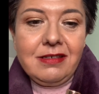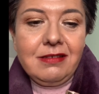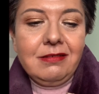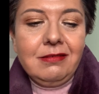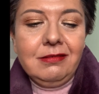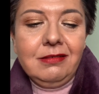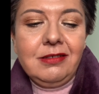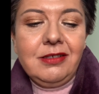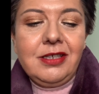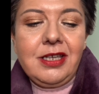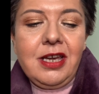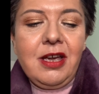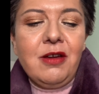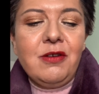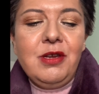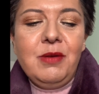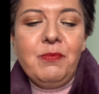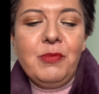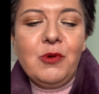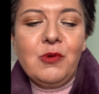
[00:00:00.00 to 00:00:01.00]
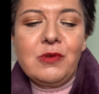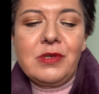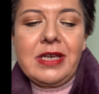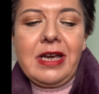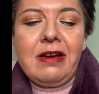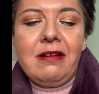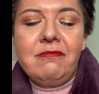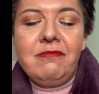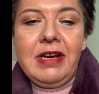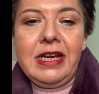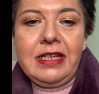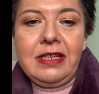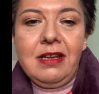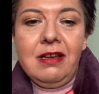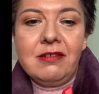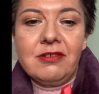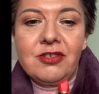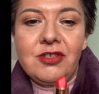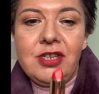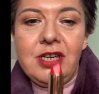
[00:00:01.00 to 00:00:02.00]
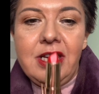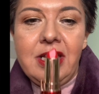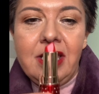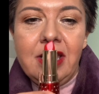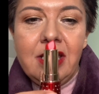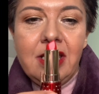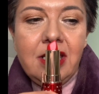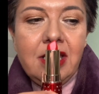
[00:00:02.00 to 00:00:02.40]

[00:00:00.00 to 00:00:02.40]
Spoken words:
because they only bought out a red last year.